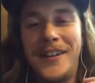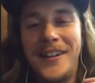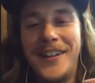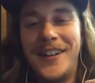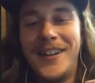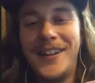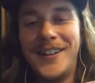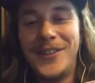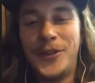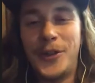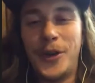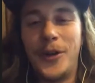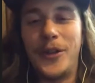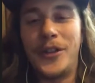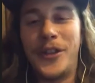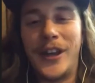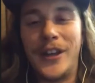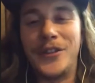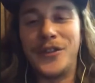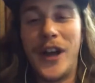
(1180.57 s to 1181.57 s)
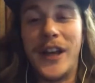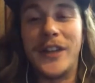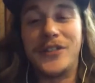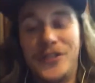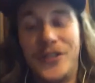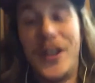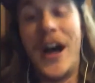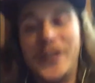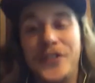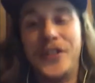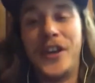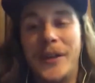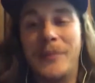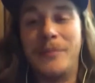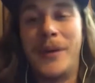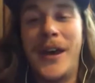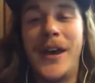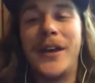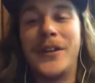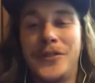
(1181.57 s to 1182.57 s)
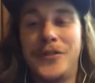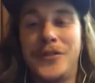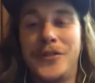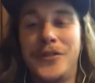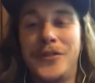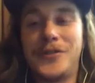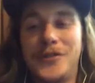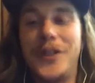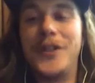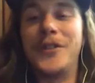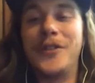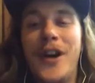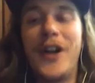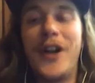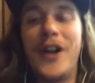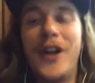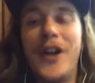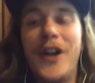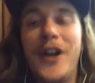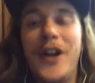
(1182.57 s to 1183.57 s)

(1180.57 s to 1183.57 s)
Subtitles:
certain things, like not saying piss. You're right.